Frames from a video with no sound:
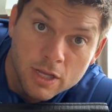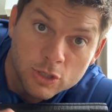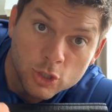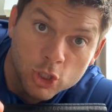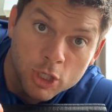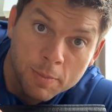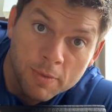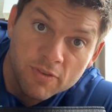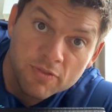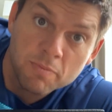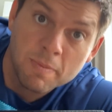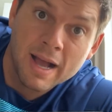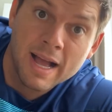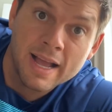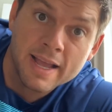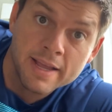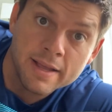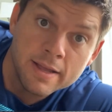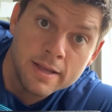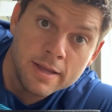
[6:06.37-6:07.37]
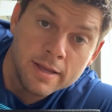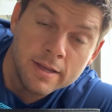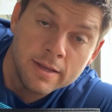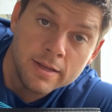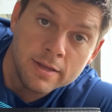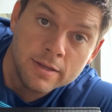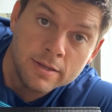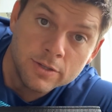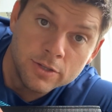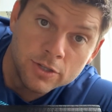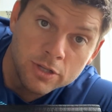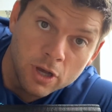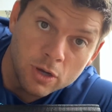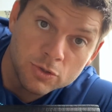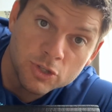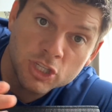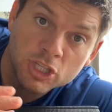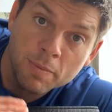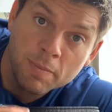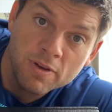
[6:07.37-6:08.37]
some of my
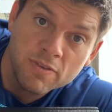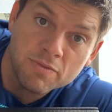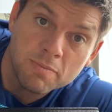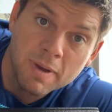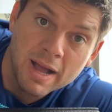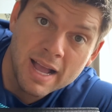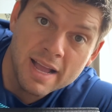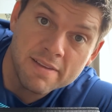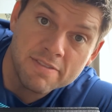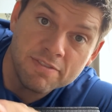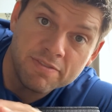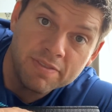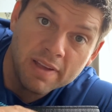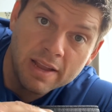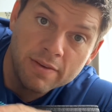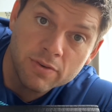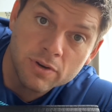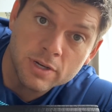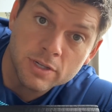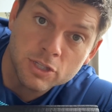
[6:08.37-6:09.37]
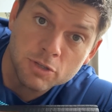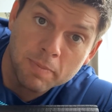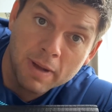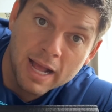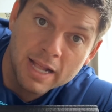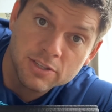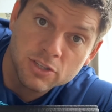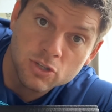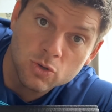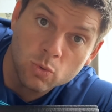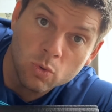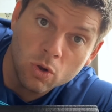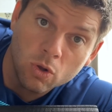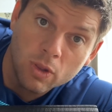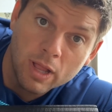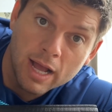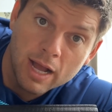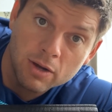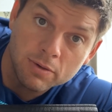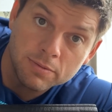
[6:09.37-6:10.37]
favorite spots to roll
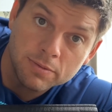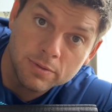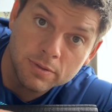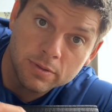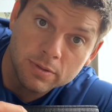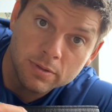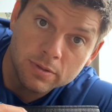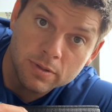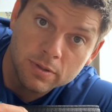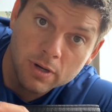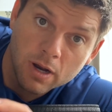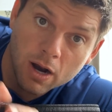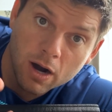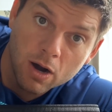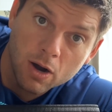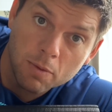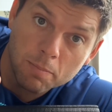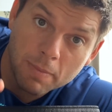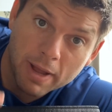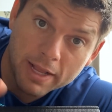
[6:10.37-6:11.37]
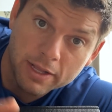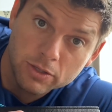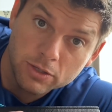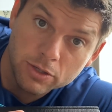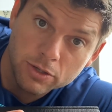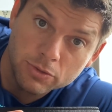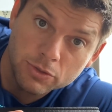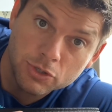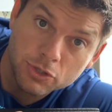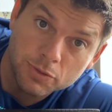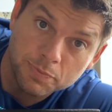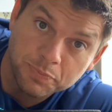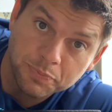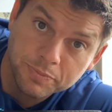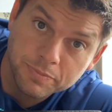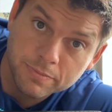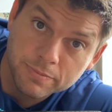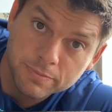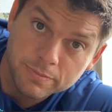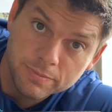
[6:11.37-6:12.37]
out are my glutes.
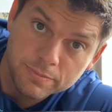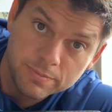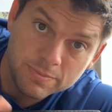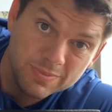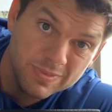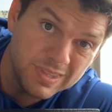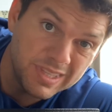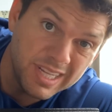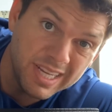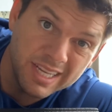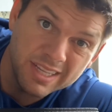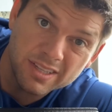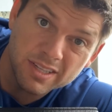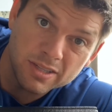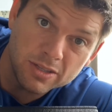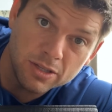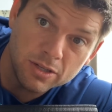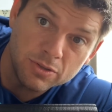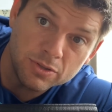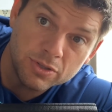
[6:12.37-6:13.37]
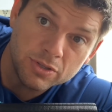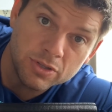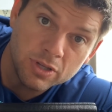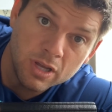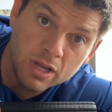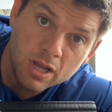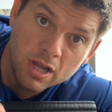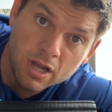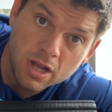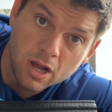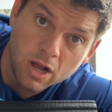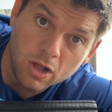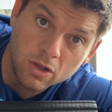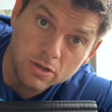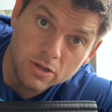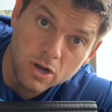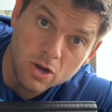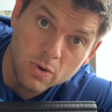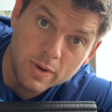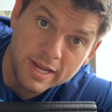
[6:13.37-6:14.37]
To hit the glutes, I'll
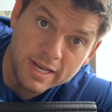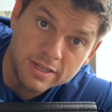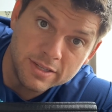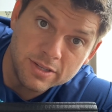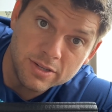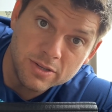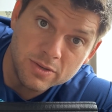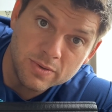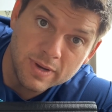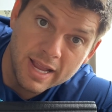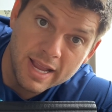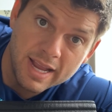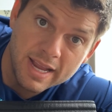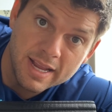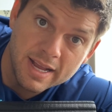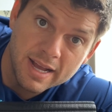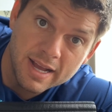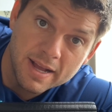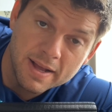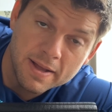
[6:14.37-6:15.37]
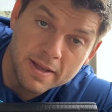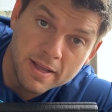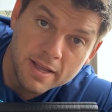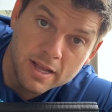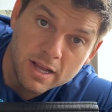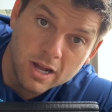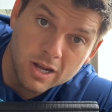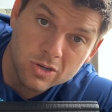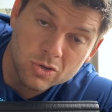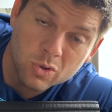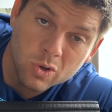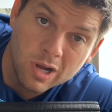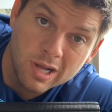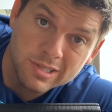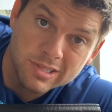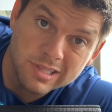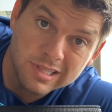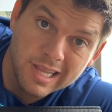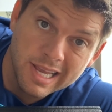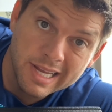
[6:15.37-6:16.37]
go into a
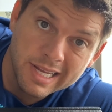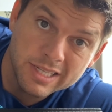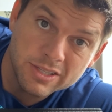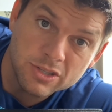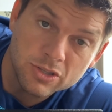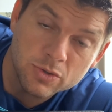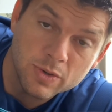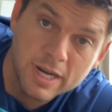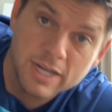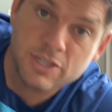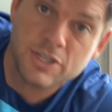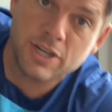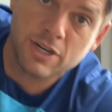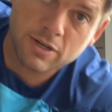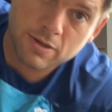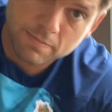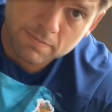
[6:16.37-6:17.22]
cross-legged stretch here.